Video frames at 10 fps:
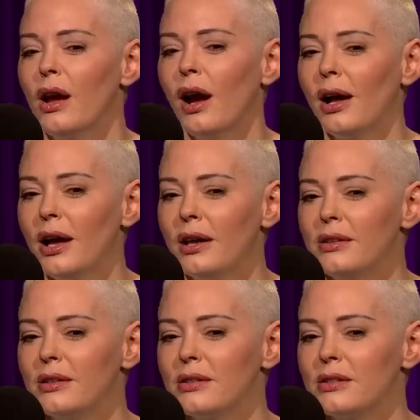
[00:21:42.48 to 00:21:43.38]
I had
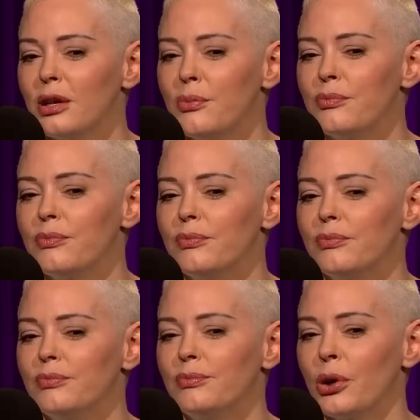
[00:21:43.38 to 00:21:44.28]
some
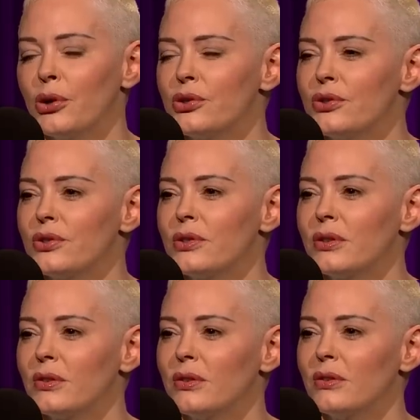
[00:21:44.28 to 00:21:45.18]
bursts,
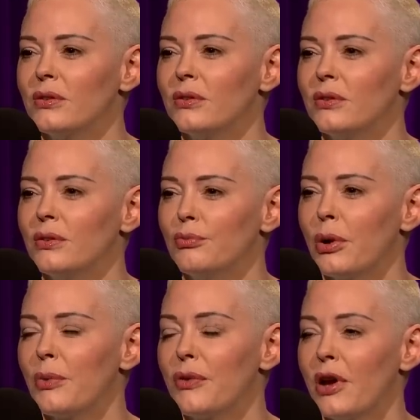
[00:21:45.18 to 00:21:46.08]

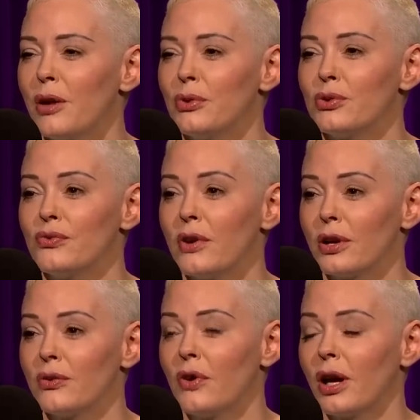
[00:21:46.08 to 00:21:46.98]
but my family was
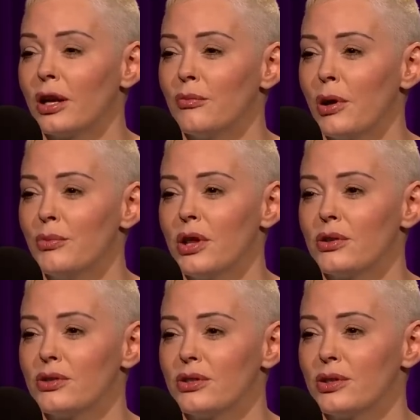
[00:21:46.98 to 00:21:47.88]
very funny. My
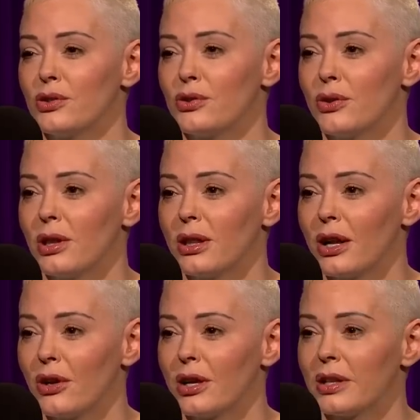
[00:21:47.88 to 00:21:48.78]
brothers and sisters are
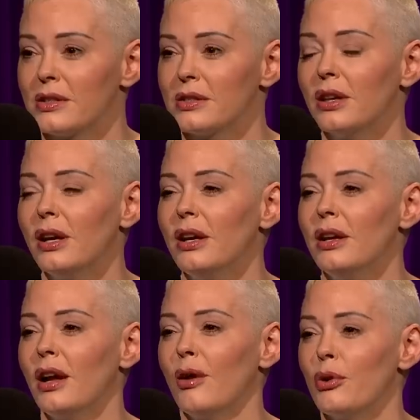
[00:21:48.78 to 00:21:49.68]
hilarious.
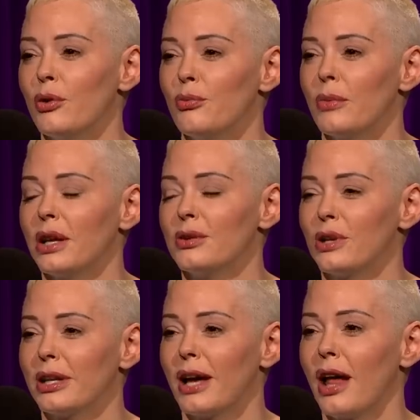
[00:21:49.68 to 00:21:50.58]
And we would, make, it was
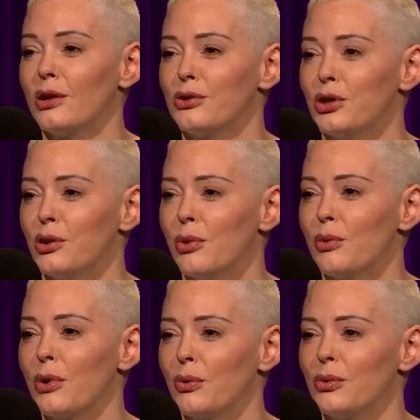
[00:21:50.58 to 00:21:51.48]
like gallows humor,
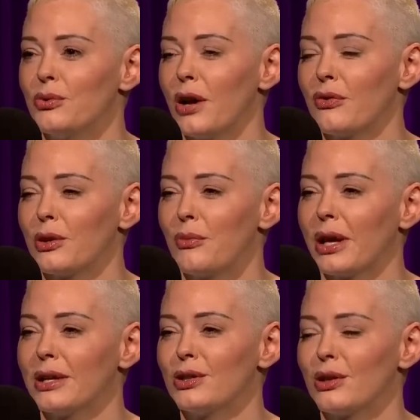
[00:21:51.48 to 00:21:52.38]
but we would definitely
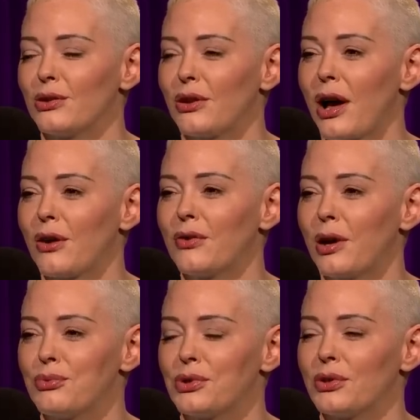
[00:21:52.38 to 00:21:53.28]
make each other laugh,
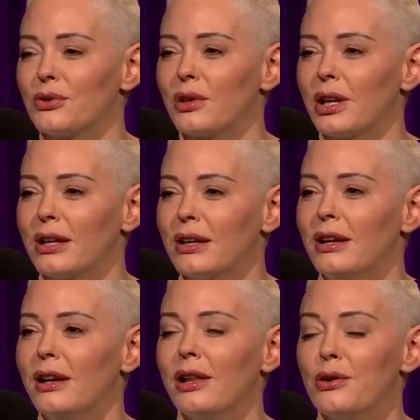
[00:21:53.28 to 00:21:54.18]
absolutely.
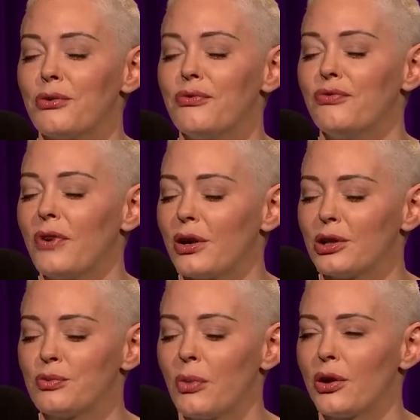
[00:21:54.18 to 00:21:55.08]
And they were very
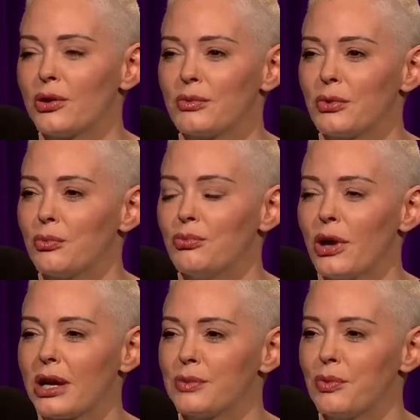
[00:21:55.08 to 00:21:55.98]
smart. They're some of the
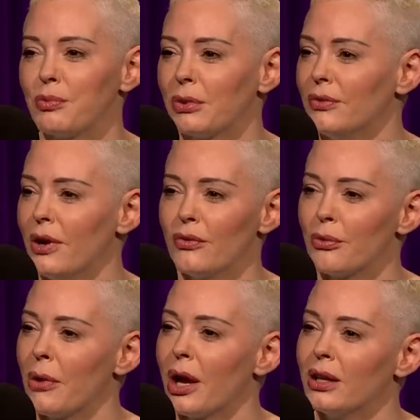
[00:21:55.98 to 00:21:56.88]
brightest people I've ever
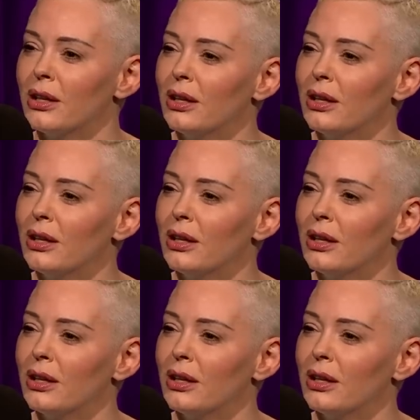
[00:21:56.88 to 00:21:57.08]
met.